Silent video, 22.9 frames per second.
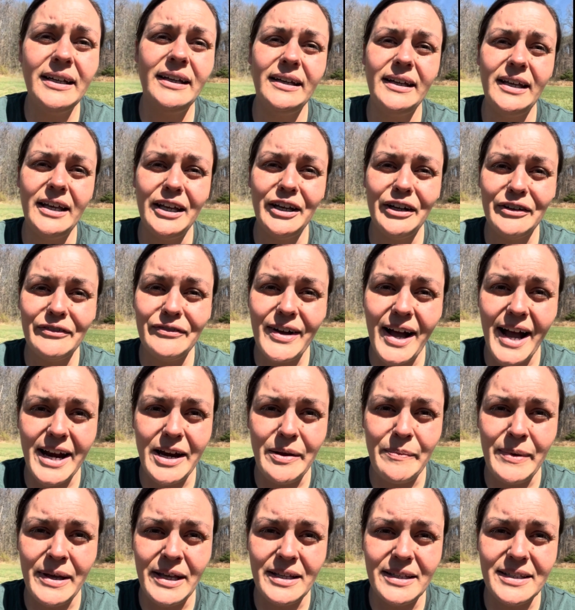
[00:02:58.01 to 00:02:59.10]
eat your
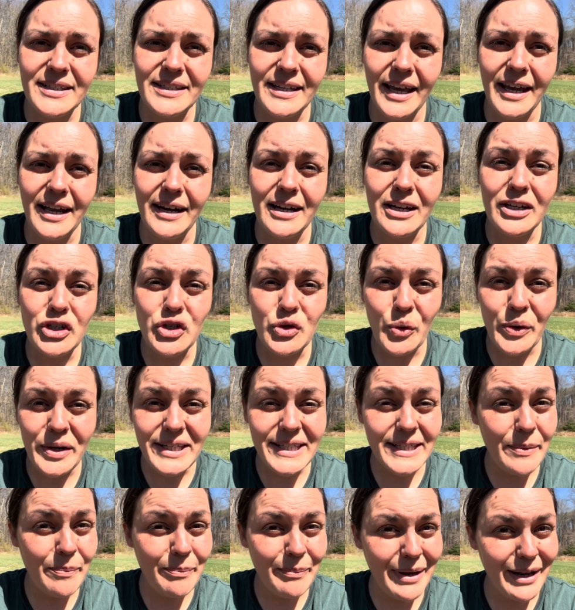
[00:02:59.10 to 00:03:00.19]
vitamins, and enjoy
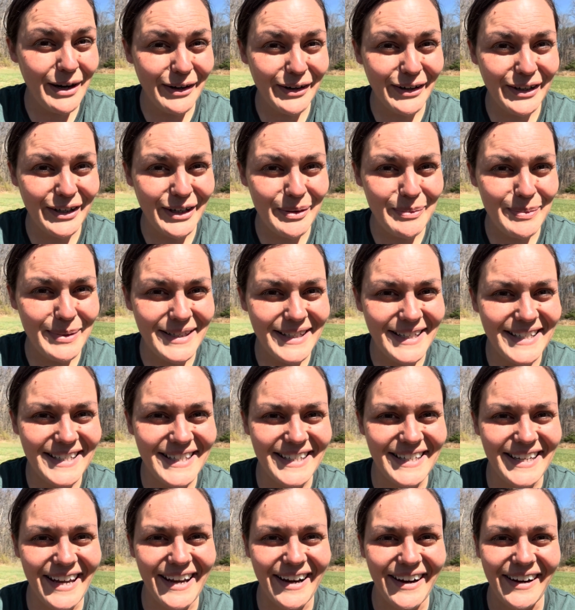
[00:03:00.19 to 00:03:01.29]
some bitter herbs this
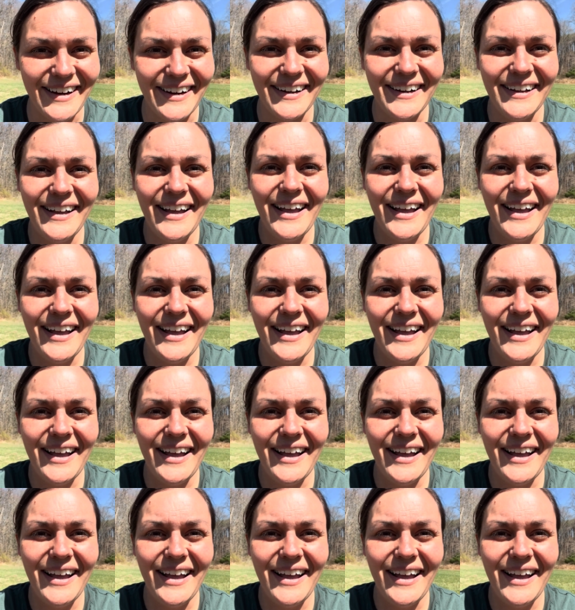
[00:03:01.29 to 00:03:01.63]
year.